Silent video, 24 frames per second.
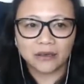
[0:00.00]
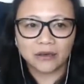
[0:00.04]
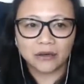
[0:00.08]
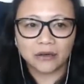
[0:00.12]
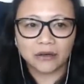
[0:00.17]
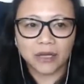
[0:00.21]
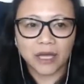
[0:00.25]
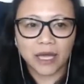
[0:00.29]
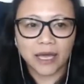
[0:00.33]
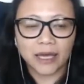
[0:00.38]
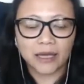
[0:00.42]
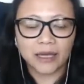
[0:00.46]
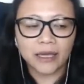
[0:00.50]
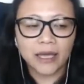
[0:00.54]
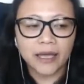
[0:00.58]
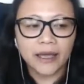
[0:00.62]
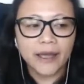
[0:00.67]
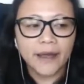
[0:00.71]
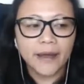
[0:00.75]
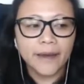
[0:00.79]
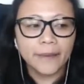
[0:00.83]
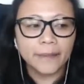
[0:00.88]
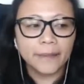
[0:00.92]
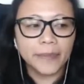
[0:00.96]
Okay,
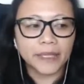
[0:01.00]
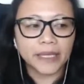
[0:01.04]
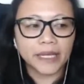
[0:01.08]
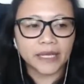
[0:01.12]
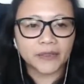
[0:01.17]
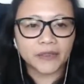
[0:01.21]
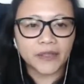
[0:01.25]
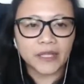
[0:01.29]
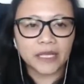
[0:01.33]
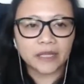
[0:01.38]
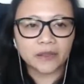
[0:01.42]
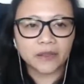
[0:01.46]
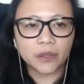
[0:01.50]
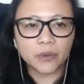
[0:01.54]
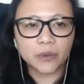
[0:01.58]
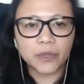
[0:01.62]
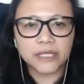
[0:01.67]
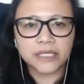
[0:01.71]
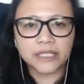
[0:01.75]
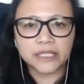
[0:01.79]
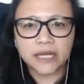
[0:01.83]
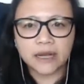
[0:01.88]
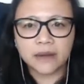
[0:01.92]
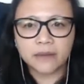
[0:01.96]
but I think there
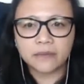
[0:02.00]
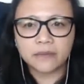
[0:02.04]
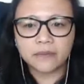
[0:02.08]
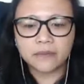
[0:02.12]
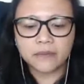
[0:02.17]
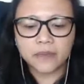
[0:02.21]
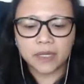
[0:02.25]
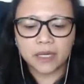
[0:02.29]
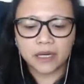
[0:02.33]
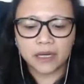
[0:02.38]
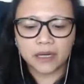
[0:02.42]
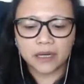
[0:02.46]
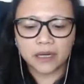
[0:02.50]
was some,